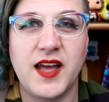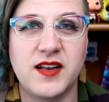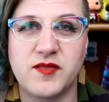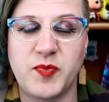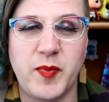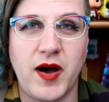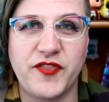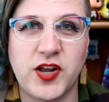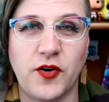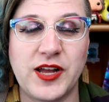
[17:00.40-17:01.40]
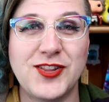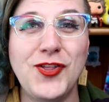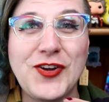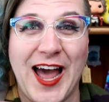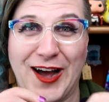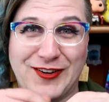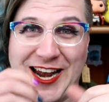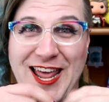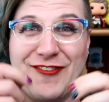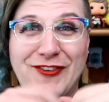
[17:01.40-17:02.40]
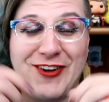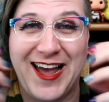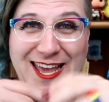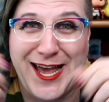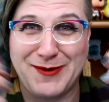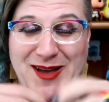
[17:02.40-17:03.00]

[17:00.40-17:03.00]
And Moffat going, look how clever I am.